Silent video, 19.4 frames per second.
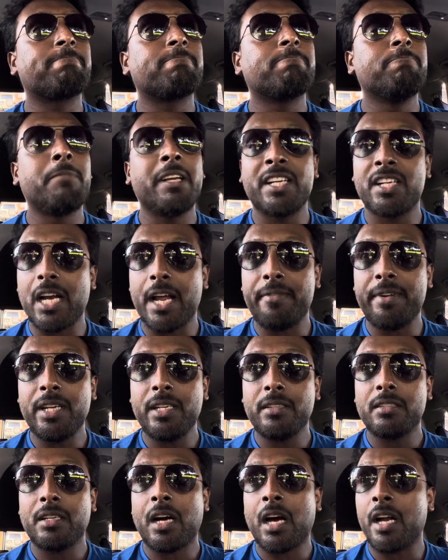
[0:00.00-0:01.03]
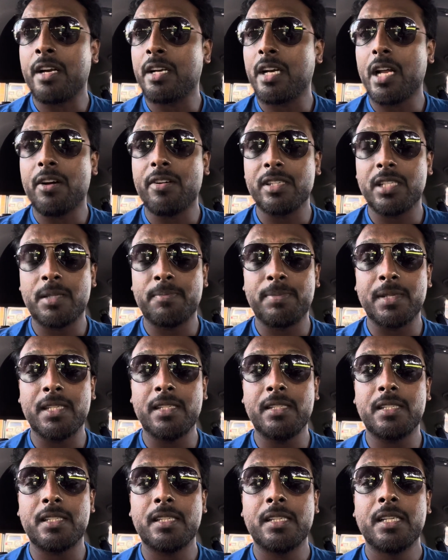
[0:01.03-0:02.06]
be driving 100 hours
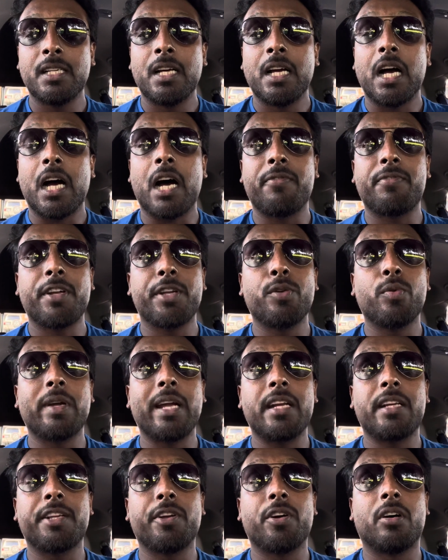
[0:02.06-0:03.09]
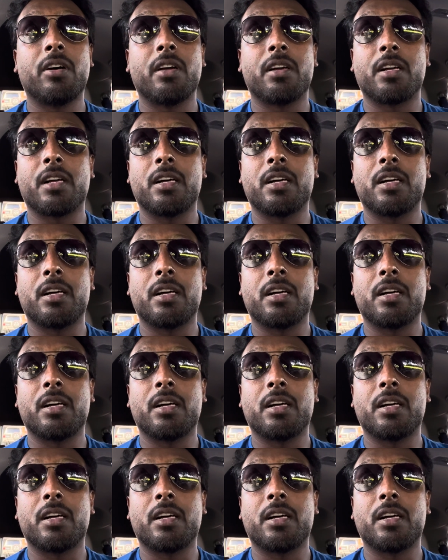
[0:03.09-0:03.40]
plus after you get your